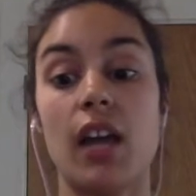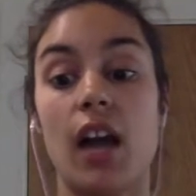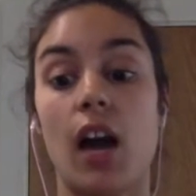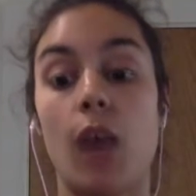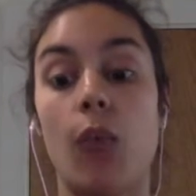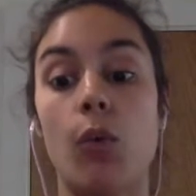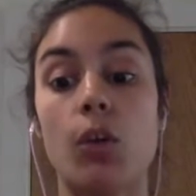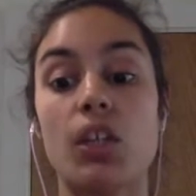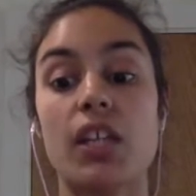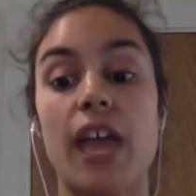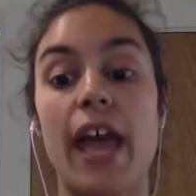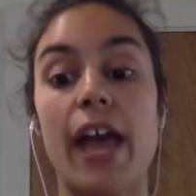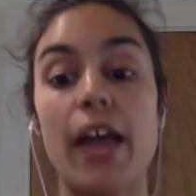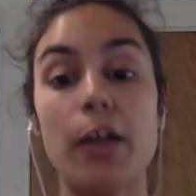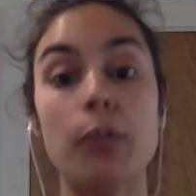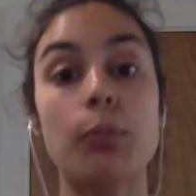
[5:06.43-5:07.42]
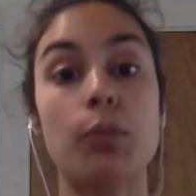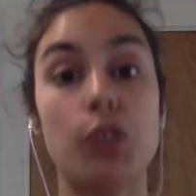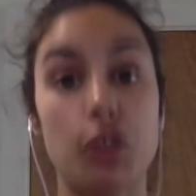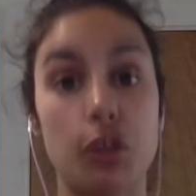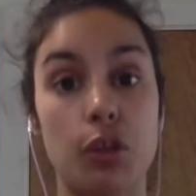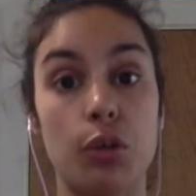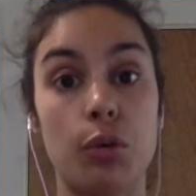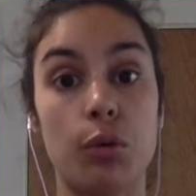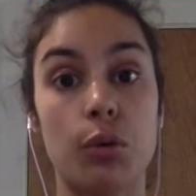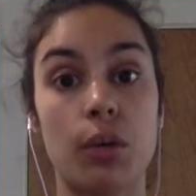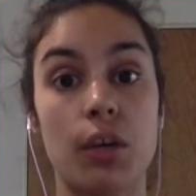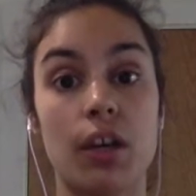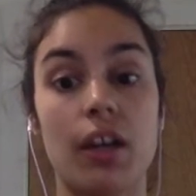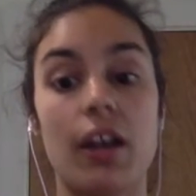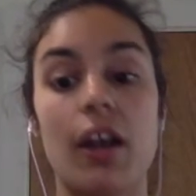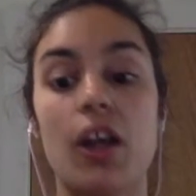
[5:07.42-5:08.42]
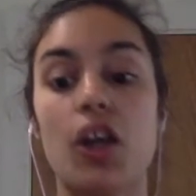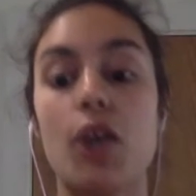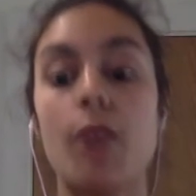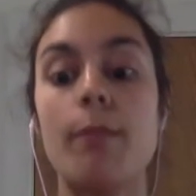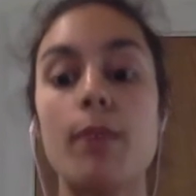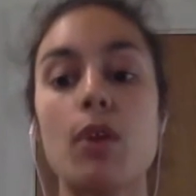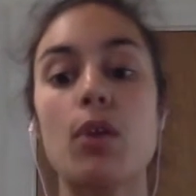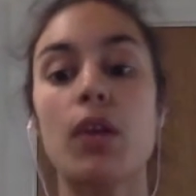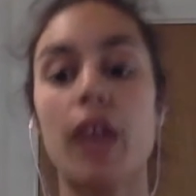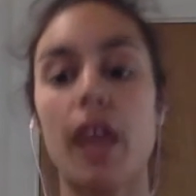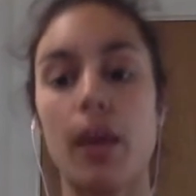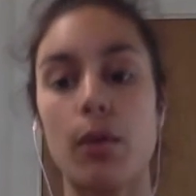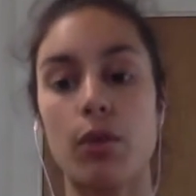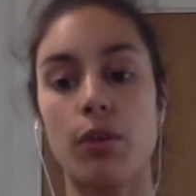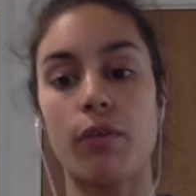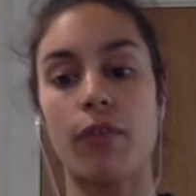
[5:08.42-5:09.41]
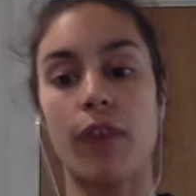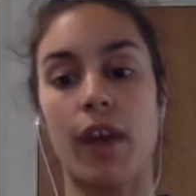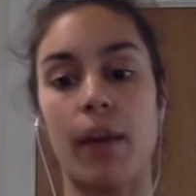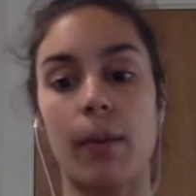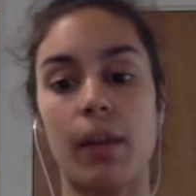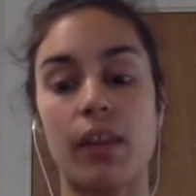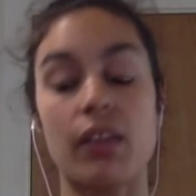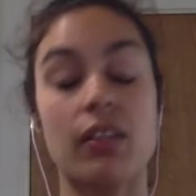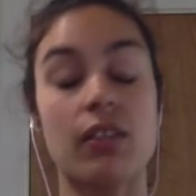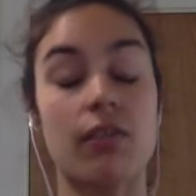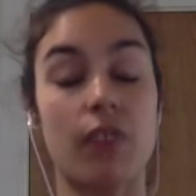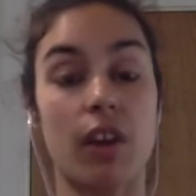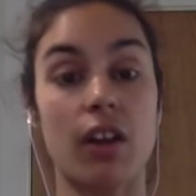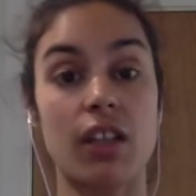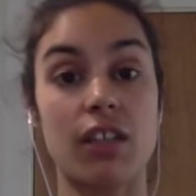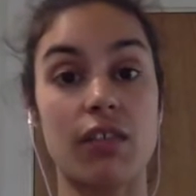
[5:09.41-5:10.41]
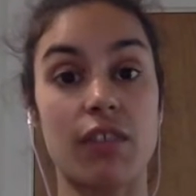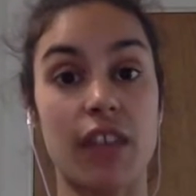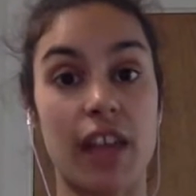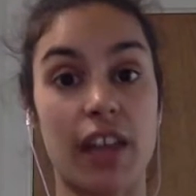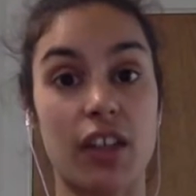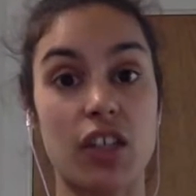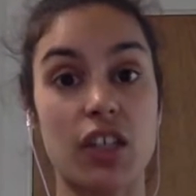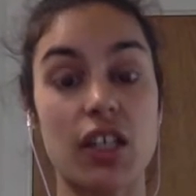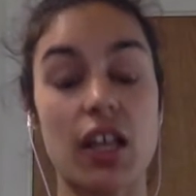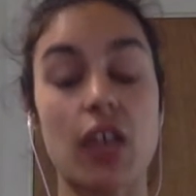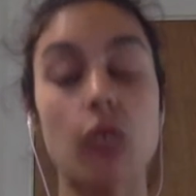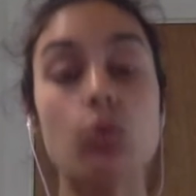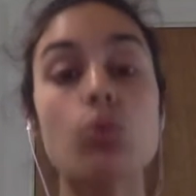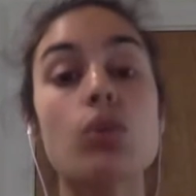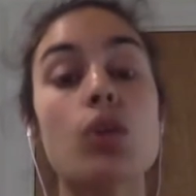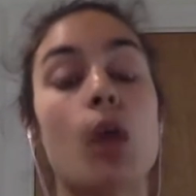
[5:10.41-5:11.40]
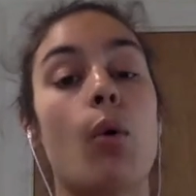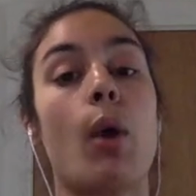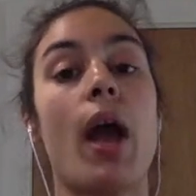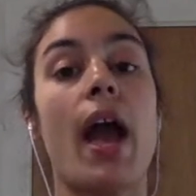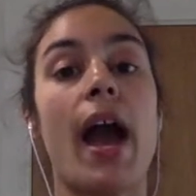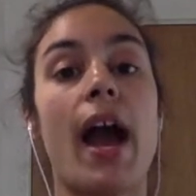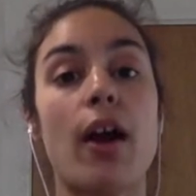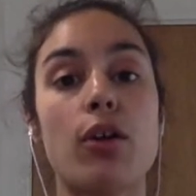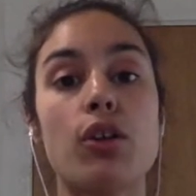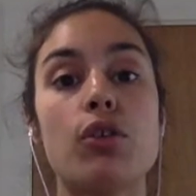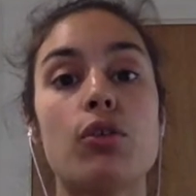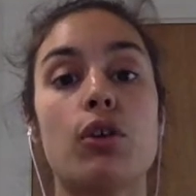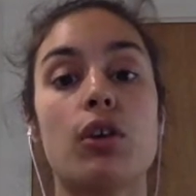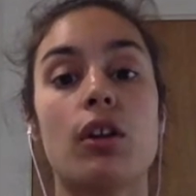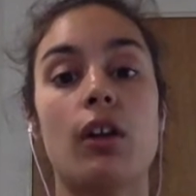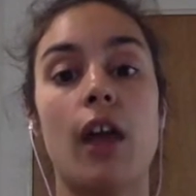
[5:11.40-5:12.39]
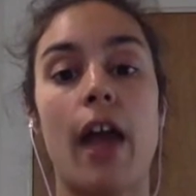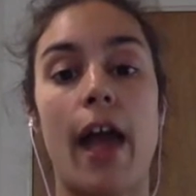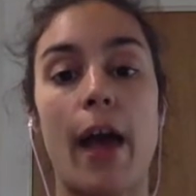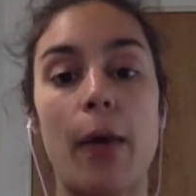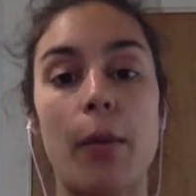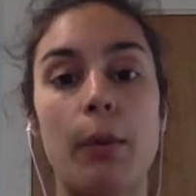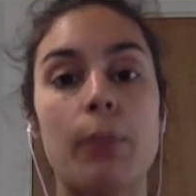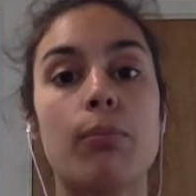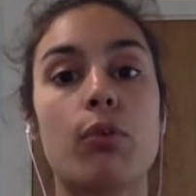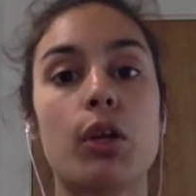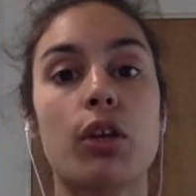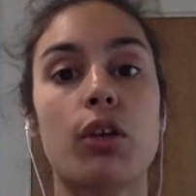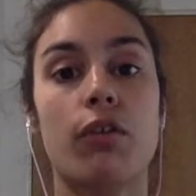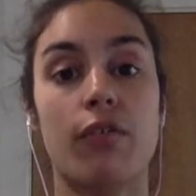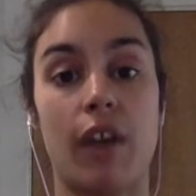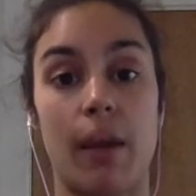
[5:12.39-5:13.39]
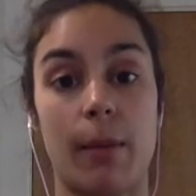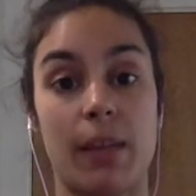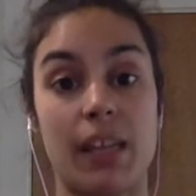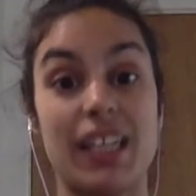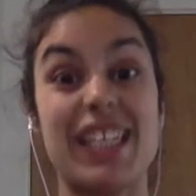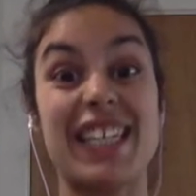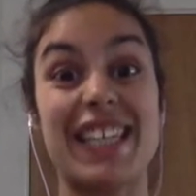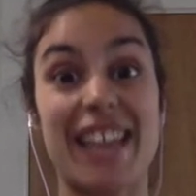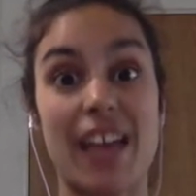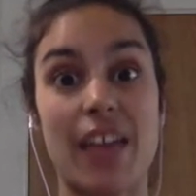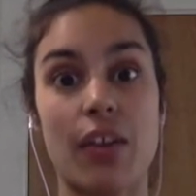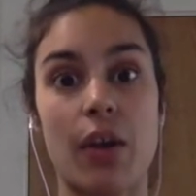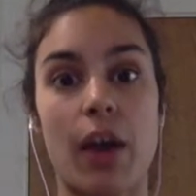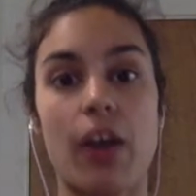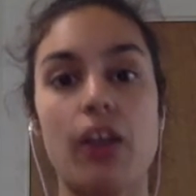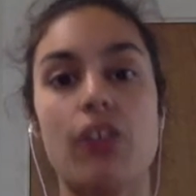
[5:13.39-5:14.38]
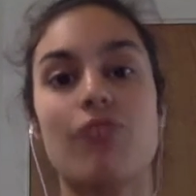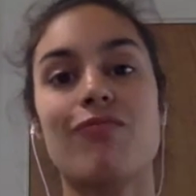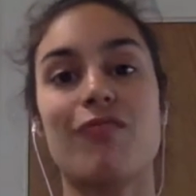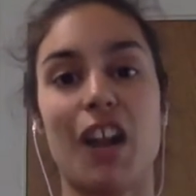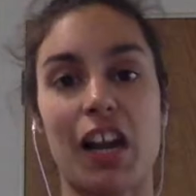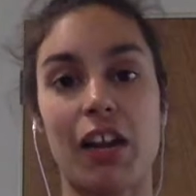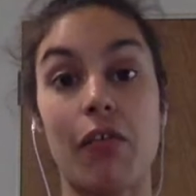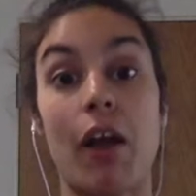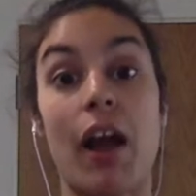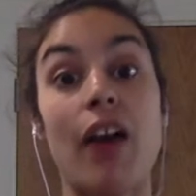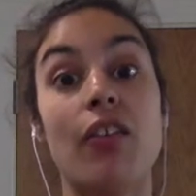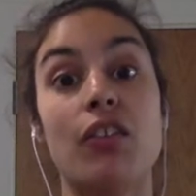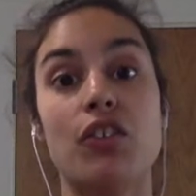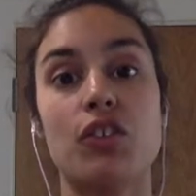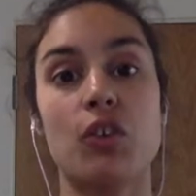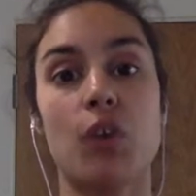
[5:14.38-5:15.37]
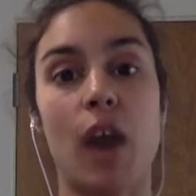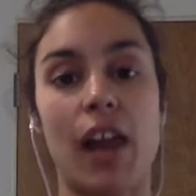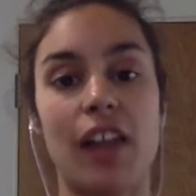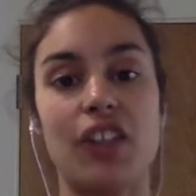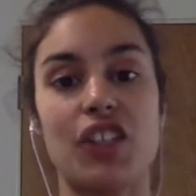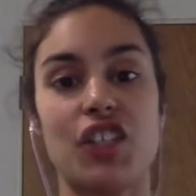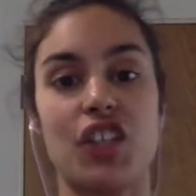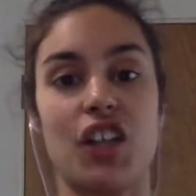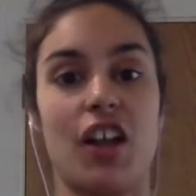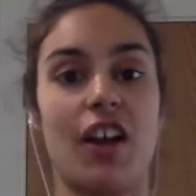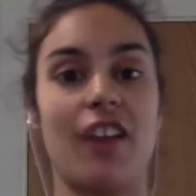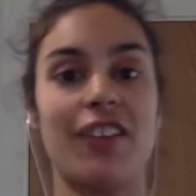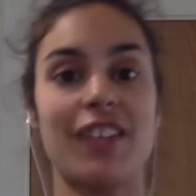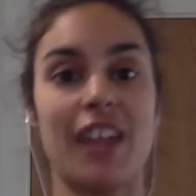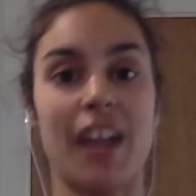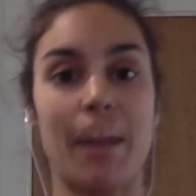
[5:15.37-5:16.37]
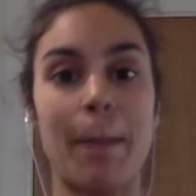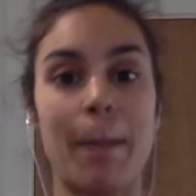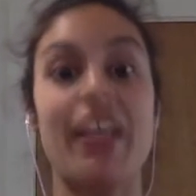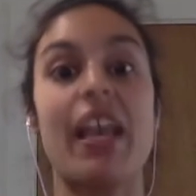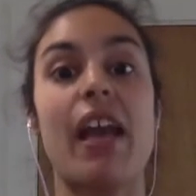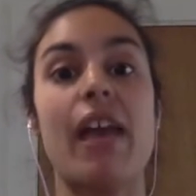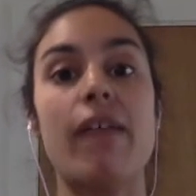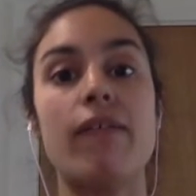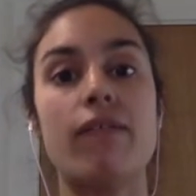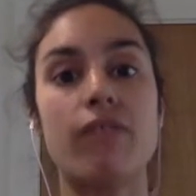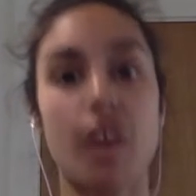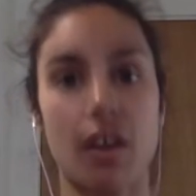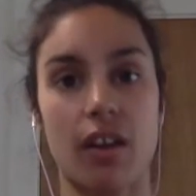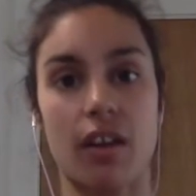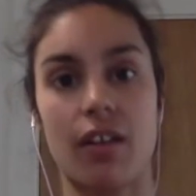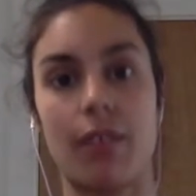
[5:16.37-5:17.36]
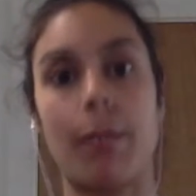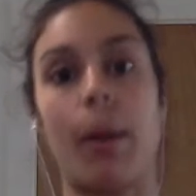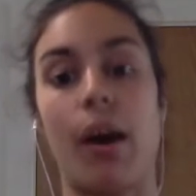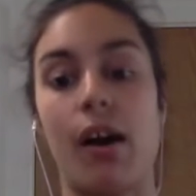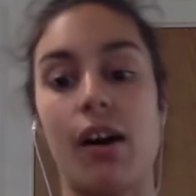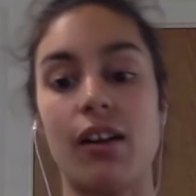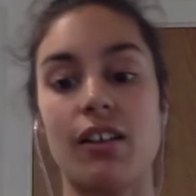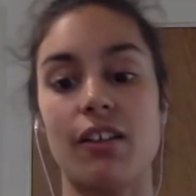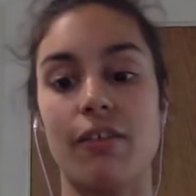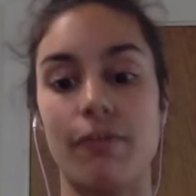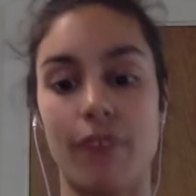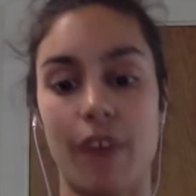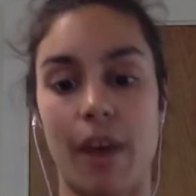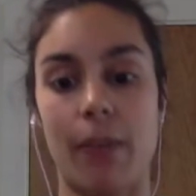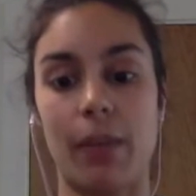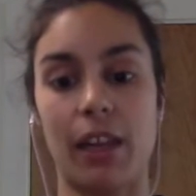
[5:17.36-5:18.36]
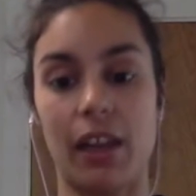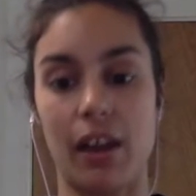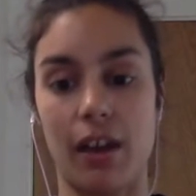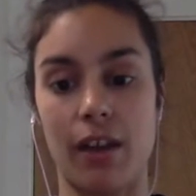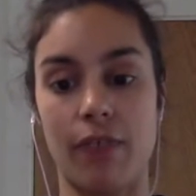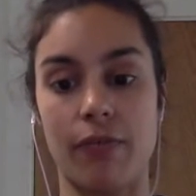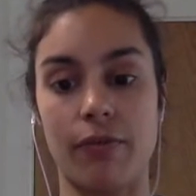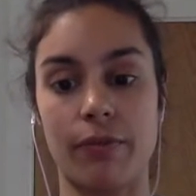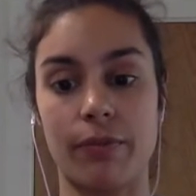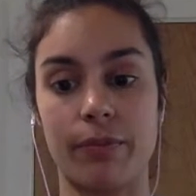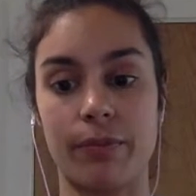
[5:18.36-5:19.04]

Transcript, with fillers: I want to help you communicate with your family the severity of the allergies and also how you can help it bring your family together, how you can rally around your allergy child and make it a fun part of family life.